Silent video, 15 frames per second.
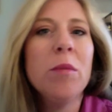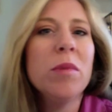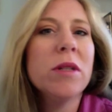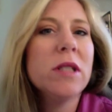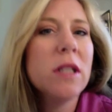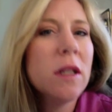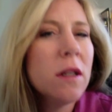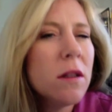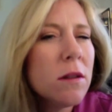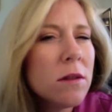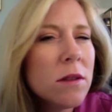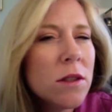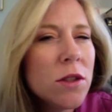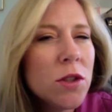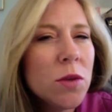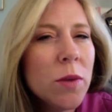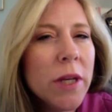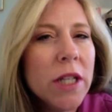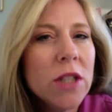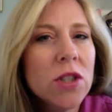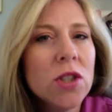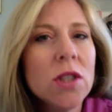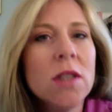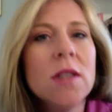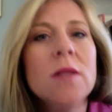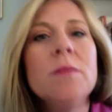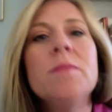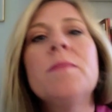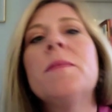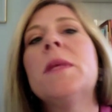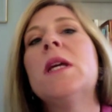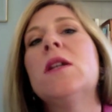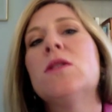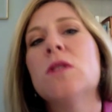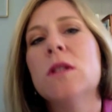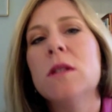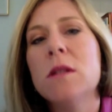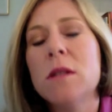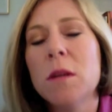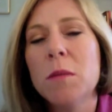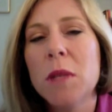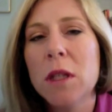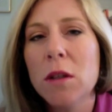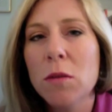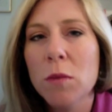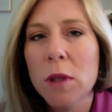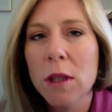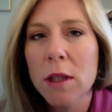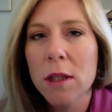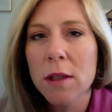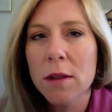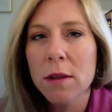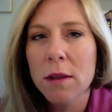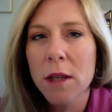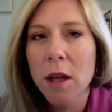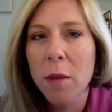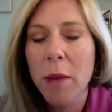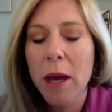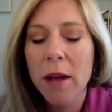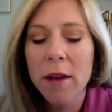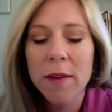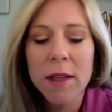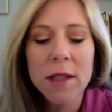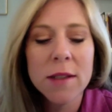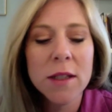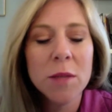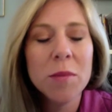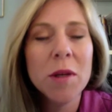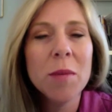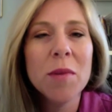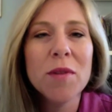particular situation? So this is something you really need to think about. And then tip number